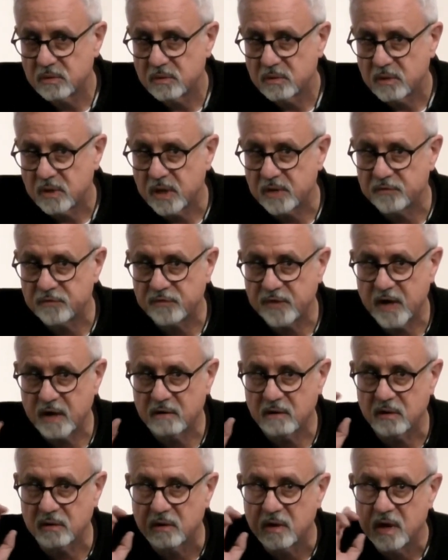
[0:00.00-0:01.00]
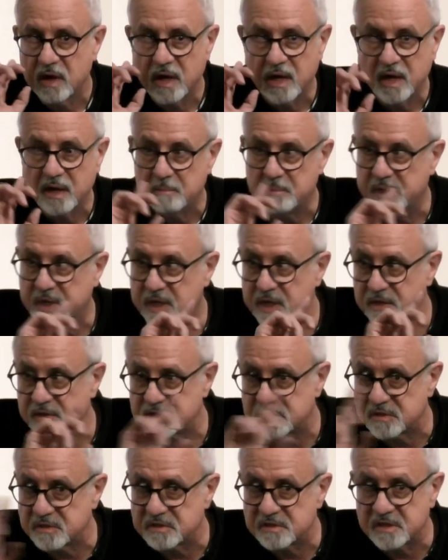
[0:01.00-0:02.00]
And Pharaoh begins
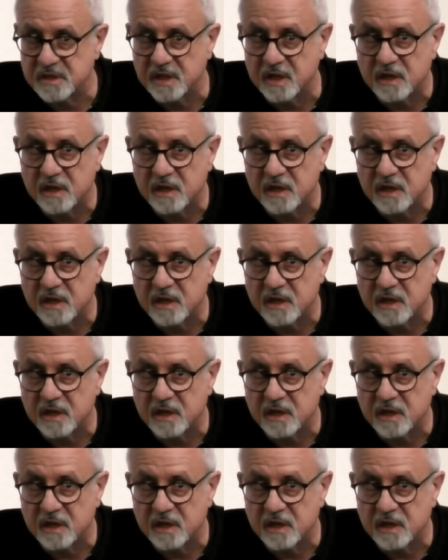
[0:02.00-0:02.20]
to see it.